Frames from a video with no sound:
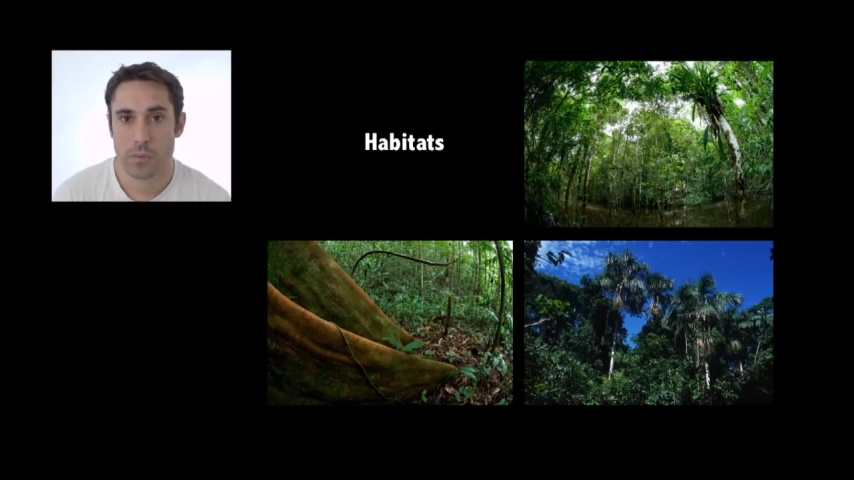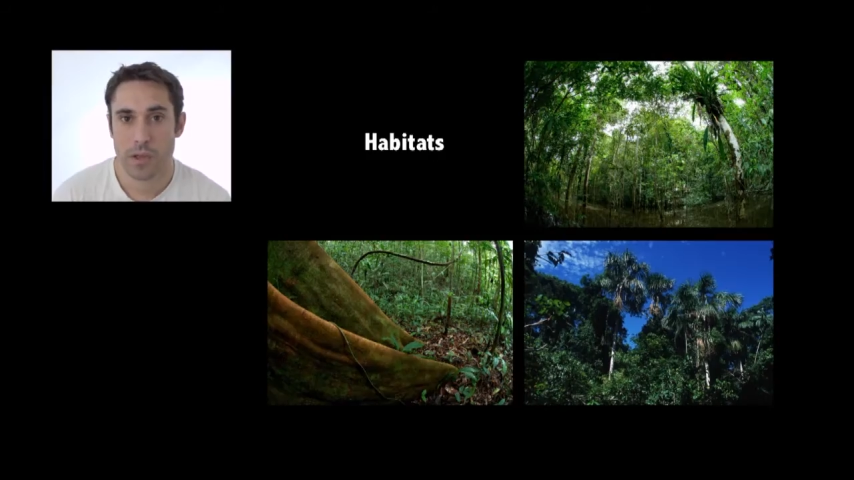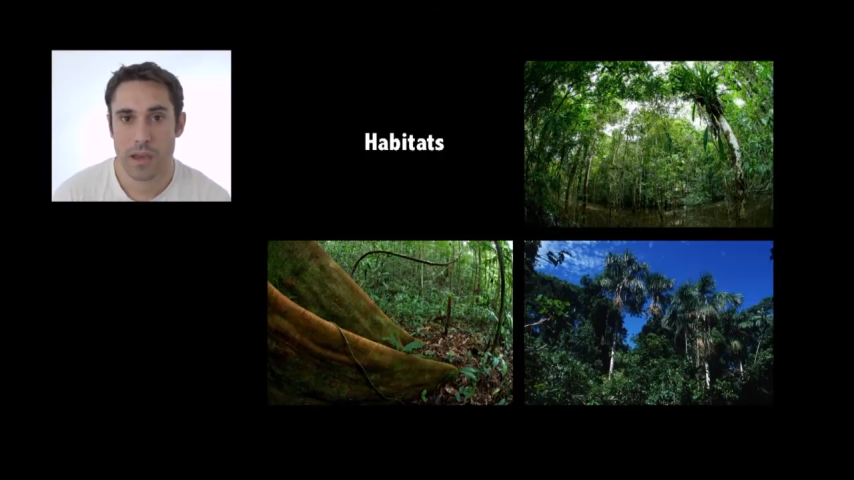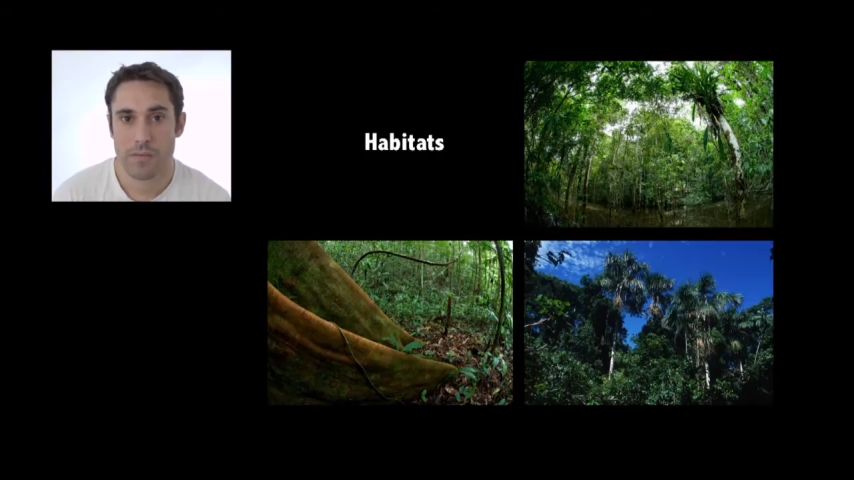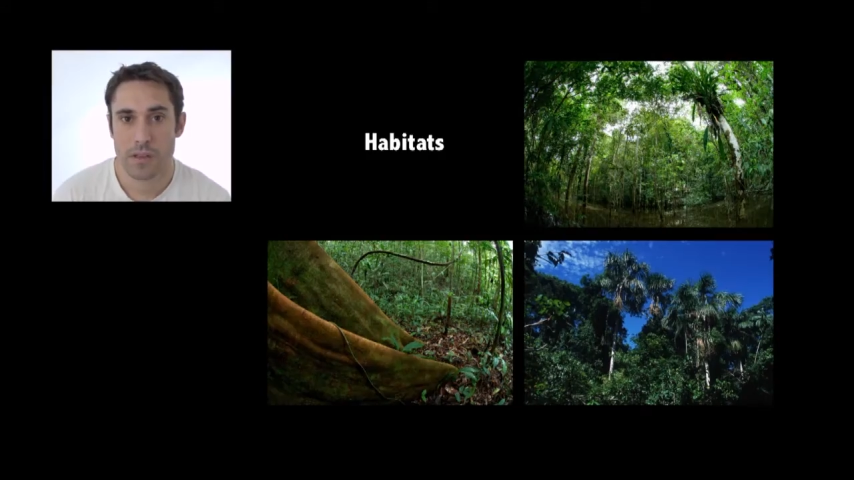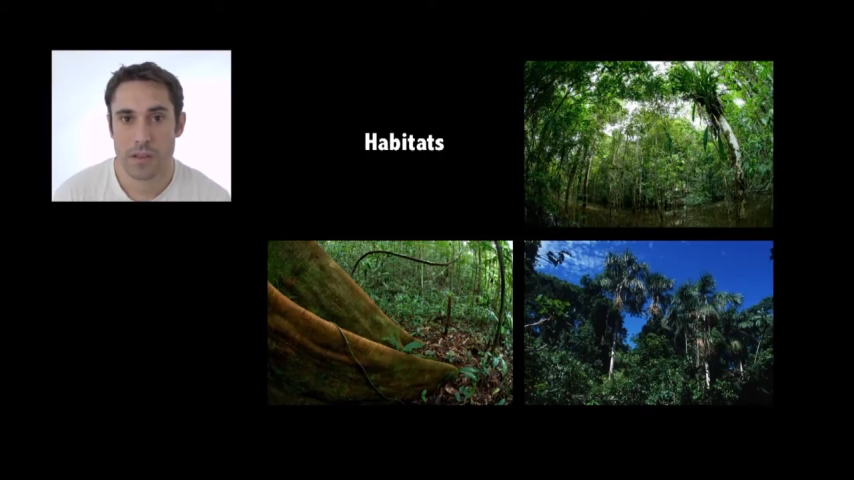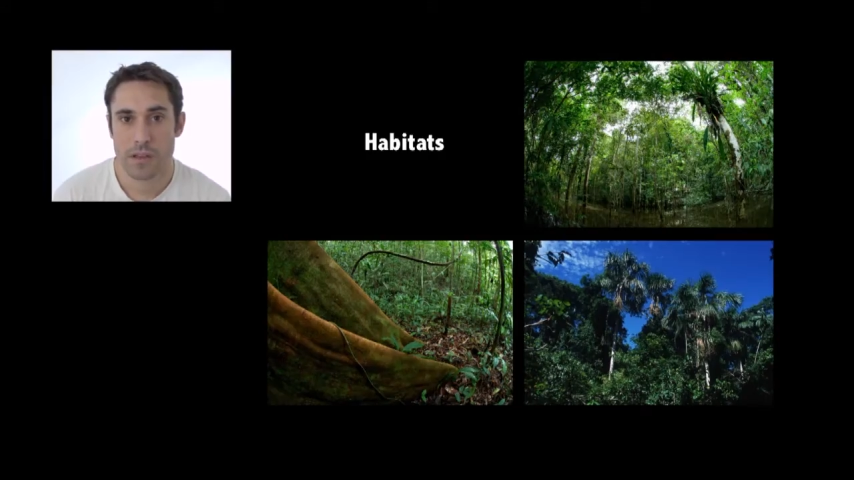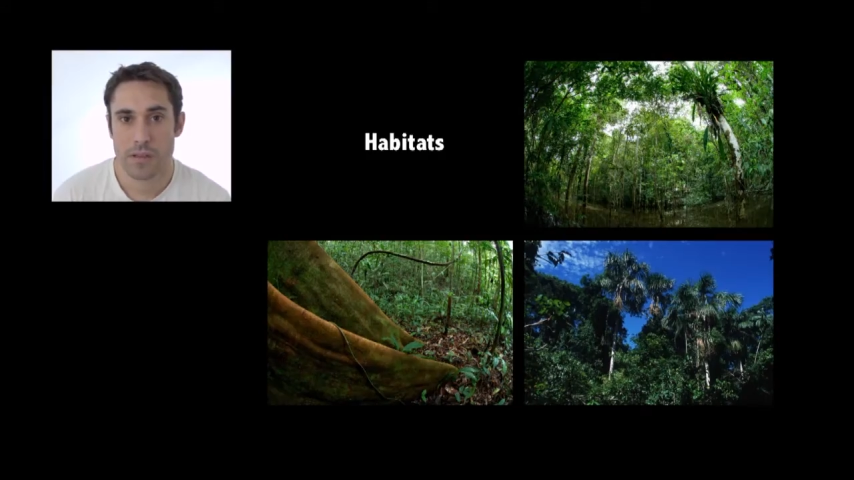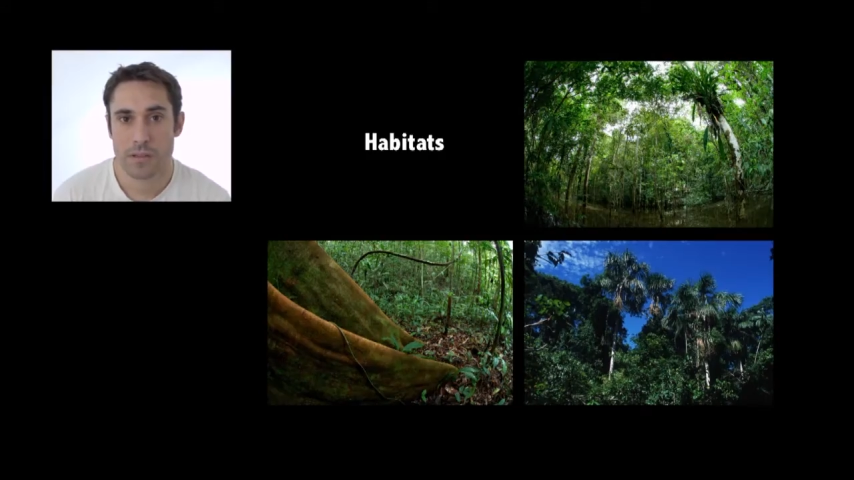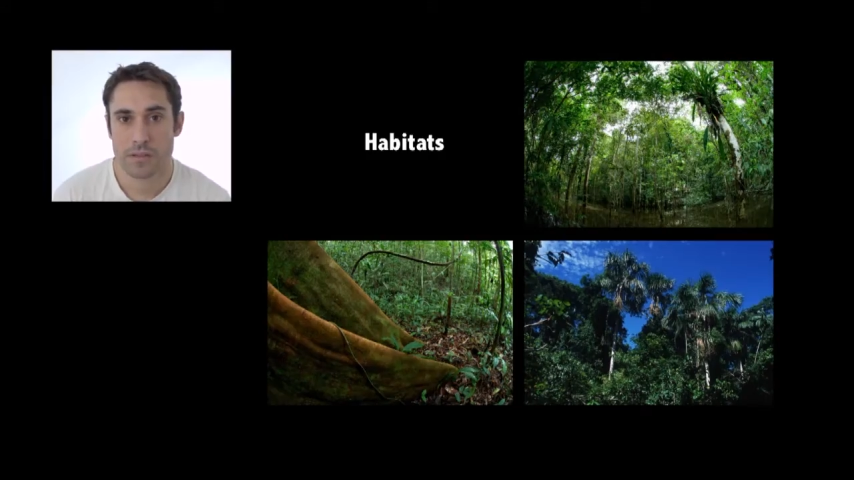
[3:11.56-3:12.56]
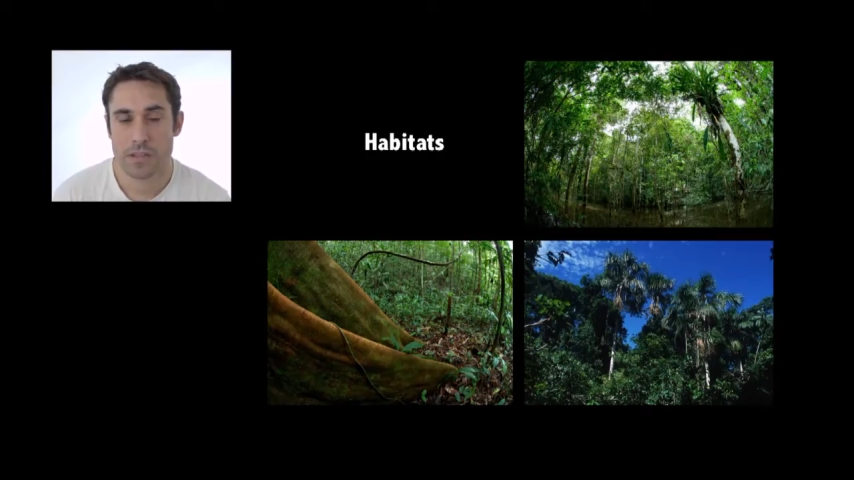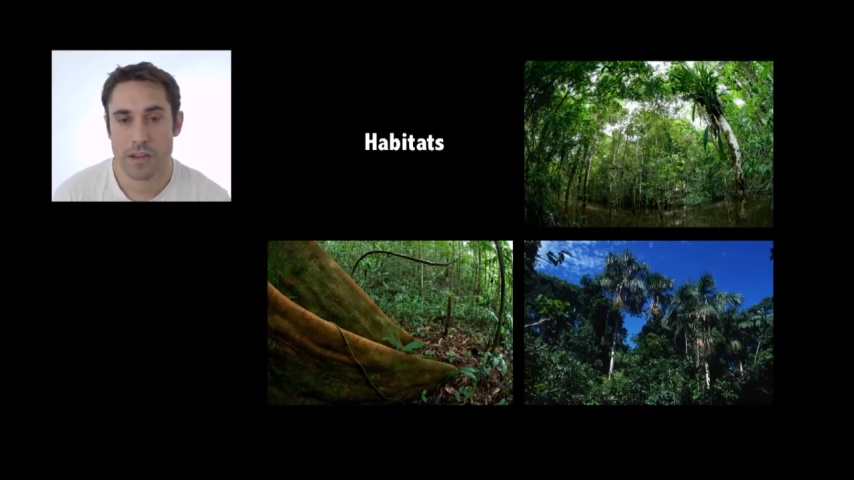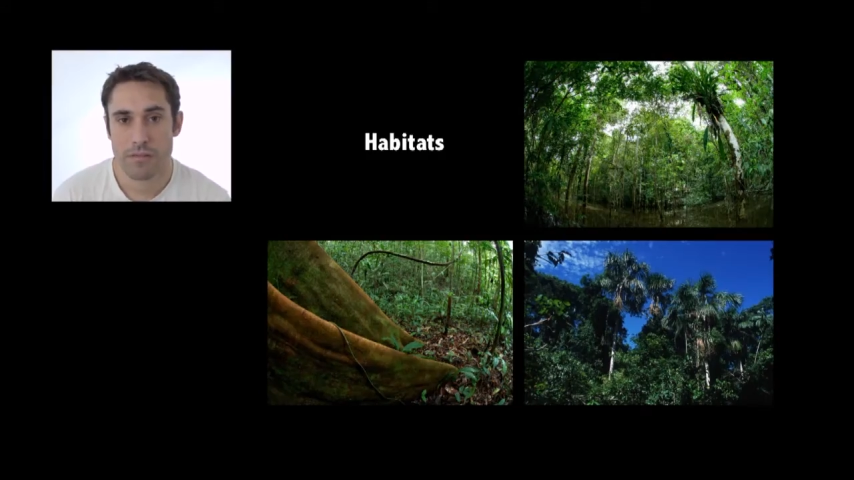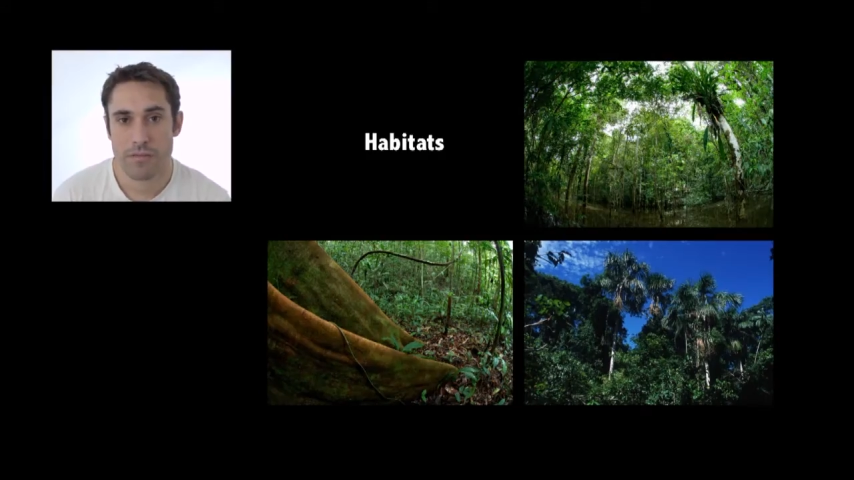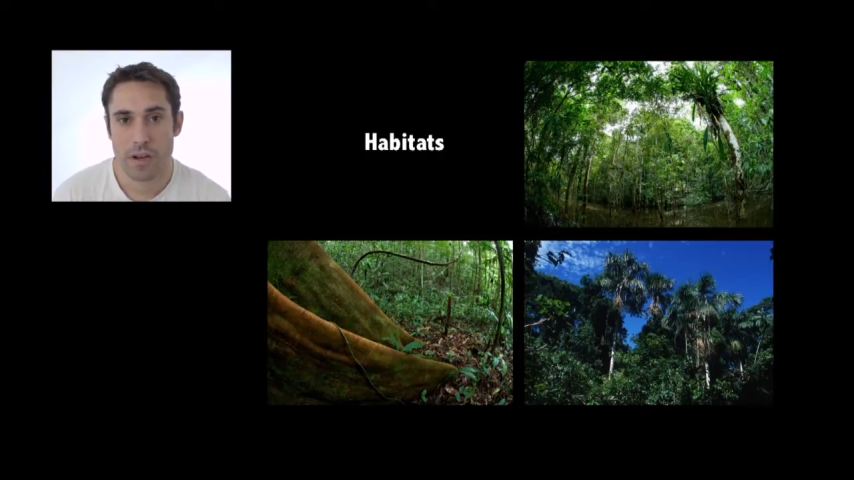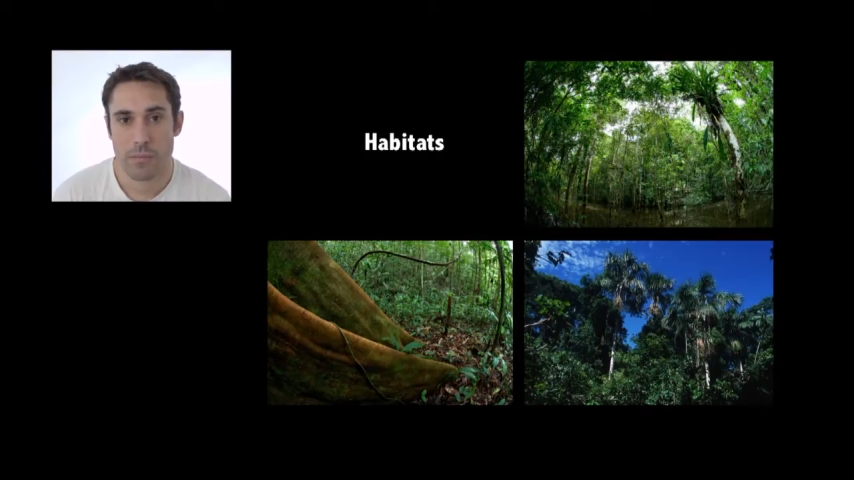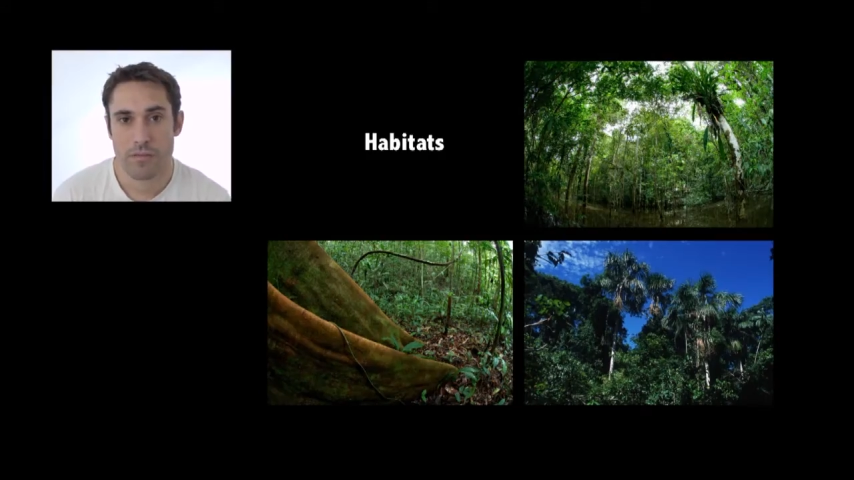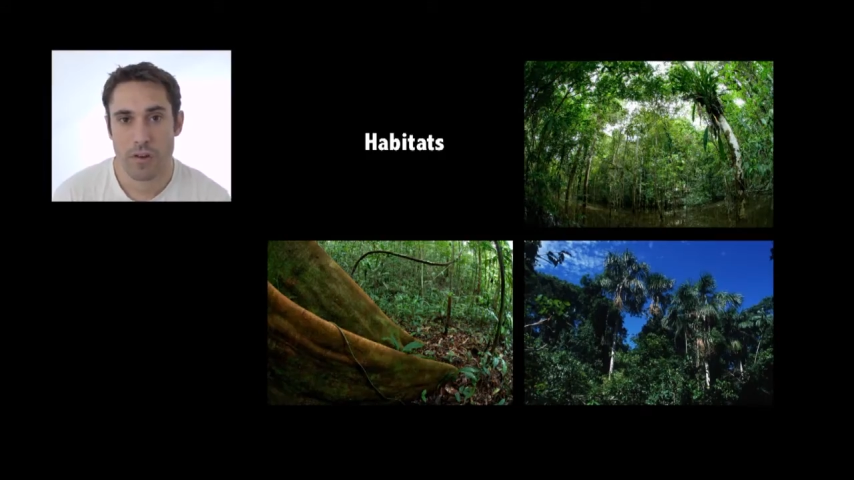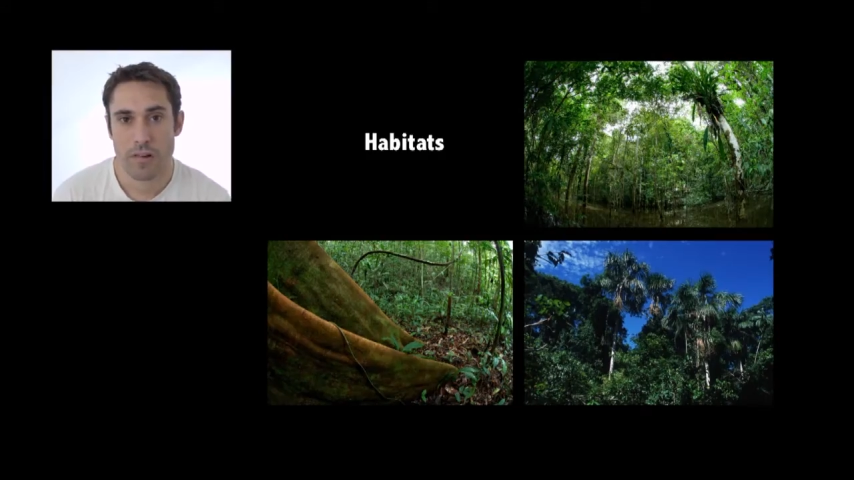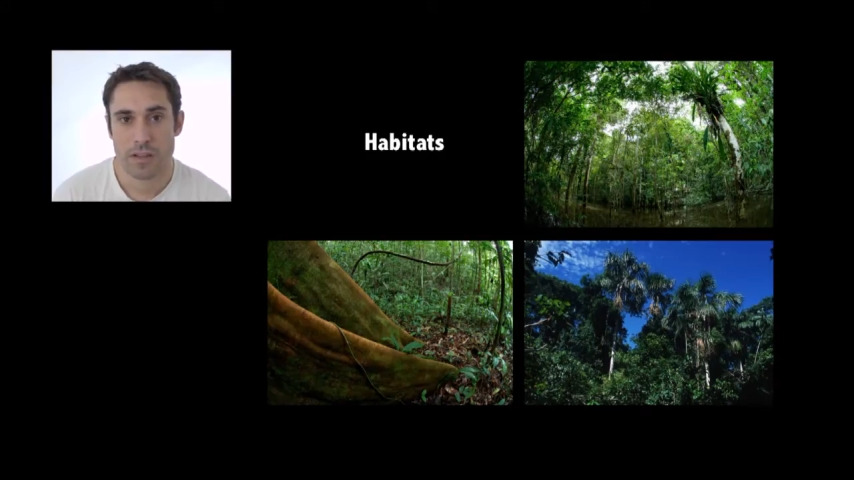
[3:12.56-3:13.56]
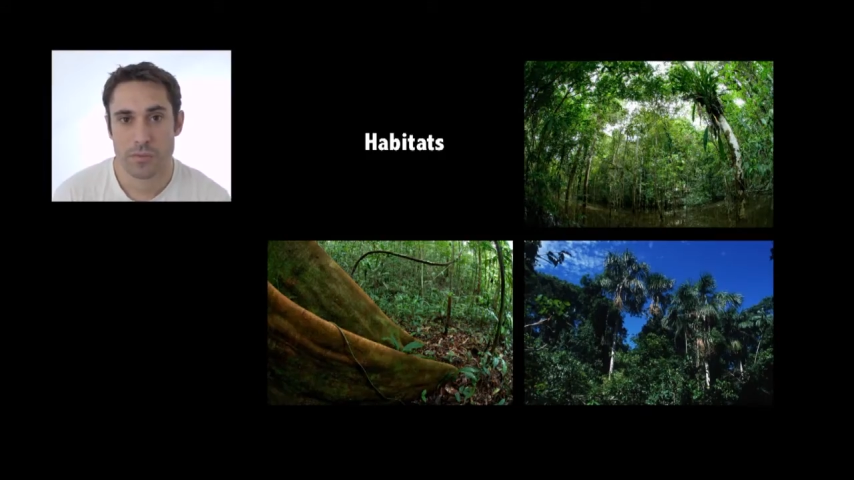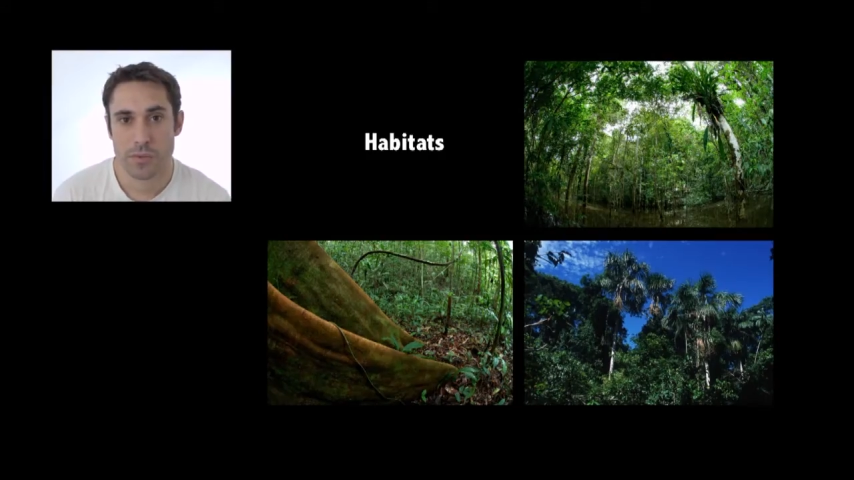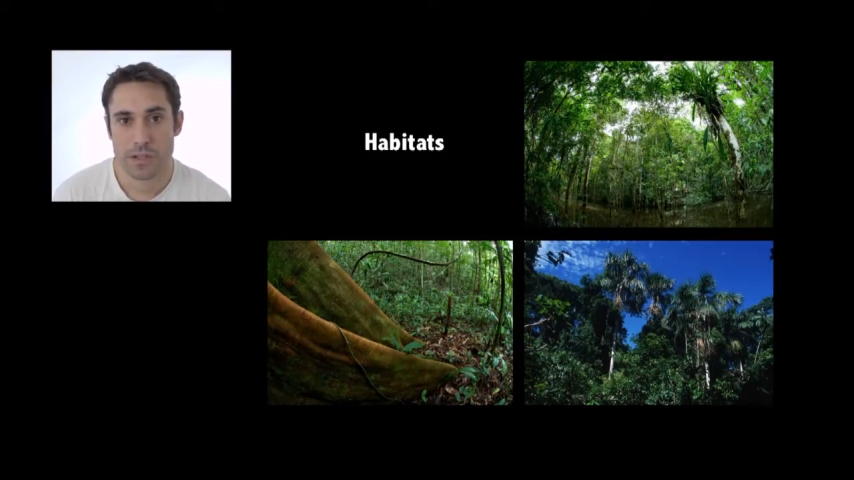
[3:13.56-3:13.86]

We have the tierra firma forest,